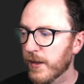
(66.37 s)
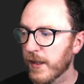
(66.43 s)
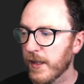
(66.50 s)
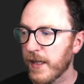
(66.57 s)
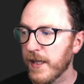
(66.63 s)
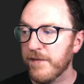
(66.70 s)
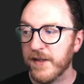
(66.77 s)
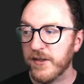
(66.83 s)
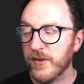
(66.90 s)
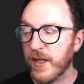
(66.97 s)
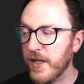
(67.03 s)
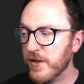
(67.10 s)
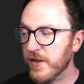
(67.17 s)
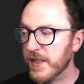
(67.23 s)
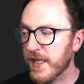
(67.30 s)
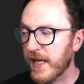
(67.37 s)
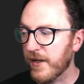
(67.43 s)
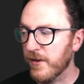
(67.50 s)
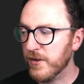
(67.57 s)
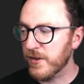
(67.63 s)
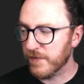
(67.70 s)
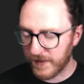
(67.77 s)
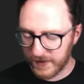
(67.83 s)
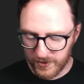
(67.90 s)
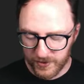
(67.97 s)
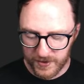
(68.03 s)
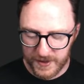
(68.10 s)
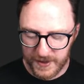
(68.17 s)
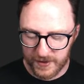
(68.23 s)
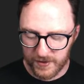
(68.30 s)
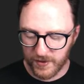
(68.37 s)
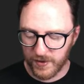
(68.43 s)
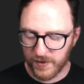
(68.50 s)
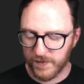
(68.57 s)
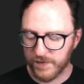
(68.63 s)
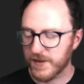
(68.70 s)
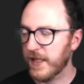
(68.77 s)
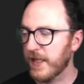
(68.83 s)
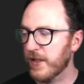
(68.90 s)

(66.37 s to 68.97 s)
Okay, if I try to do it now, so if I do a date of, say,